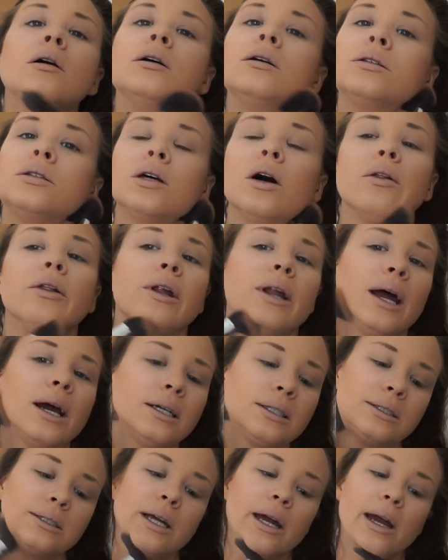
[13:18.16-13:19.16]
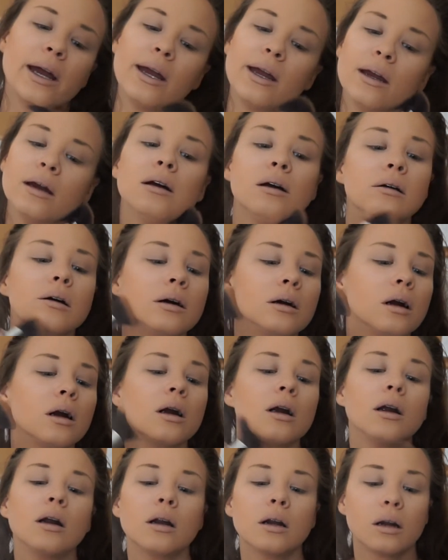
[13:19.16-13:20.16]
So the next day,
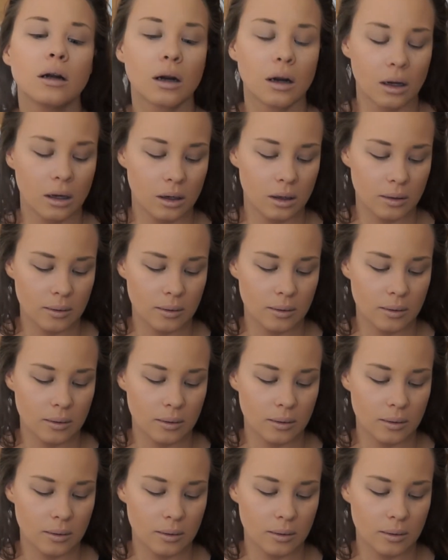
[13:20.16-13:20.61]
her